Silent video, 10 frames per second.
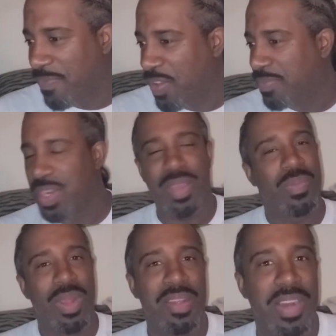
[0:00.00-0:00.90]
50,
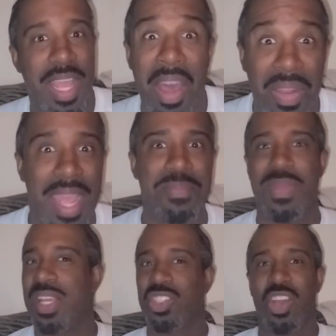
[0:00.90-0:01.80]
whatever the hell that
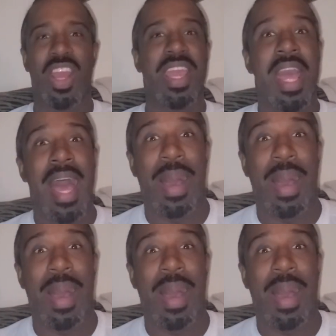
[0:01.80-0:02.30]
means, all right?